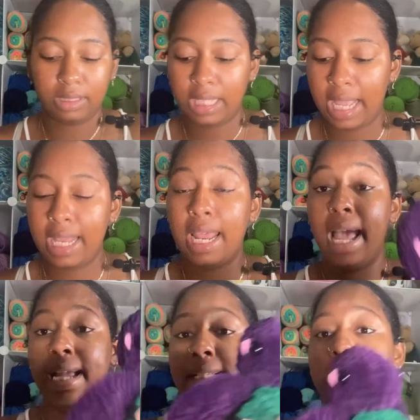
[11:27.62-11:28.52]
Then
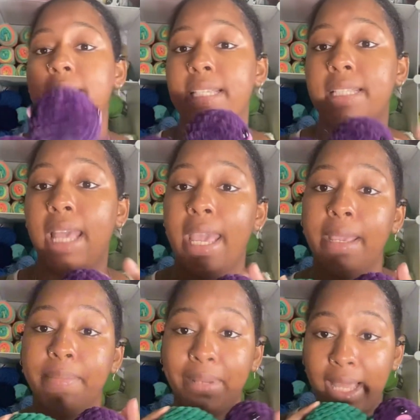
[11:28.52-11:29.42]
I did this
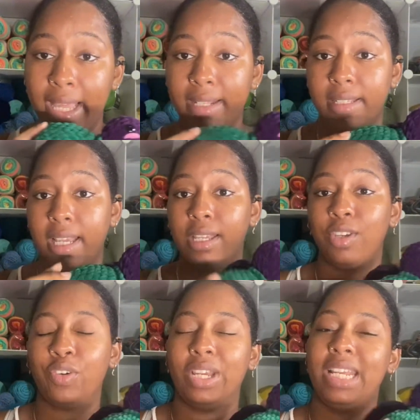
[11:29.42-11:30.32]
eggplant
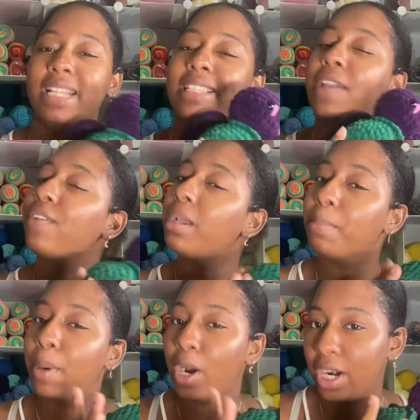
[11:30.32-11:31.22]
and green. It's
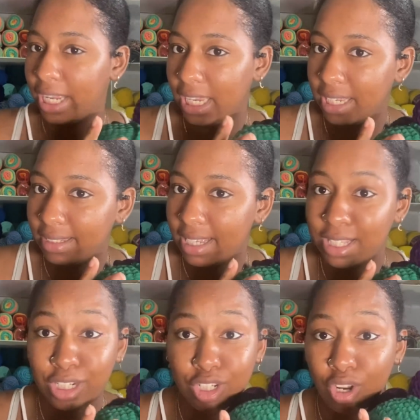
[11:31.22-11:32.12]
giving Barney,
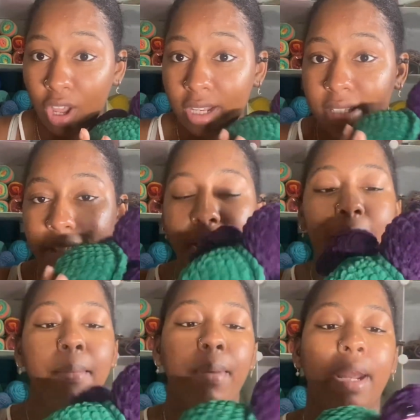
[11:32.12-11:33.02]
is it not?
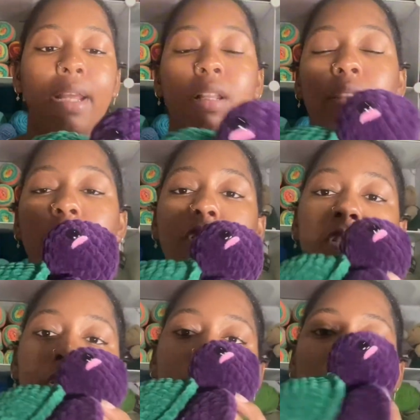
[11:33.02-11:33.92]
But I did this
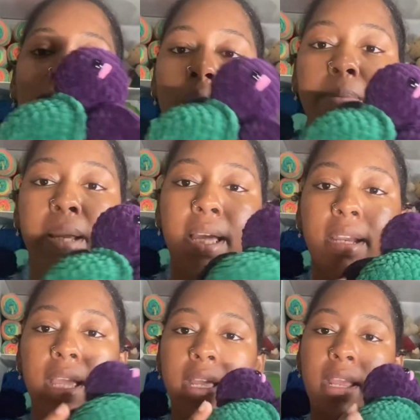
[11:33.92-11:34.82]

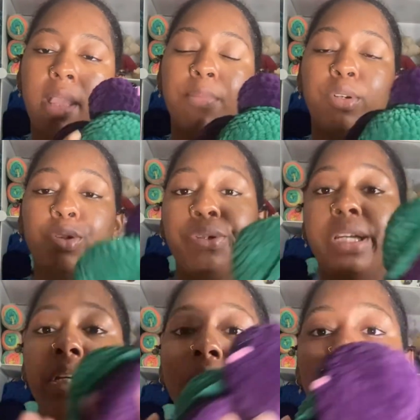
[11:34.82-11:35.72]
eggplant and emerald
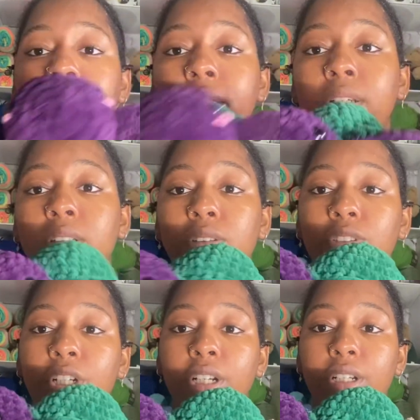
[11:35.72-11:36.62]
green
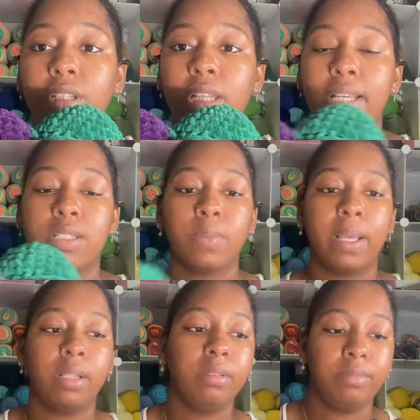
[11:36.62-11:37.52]
turtle as well.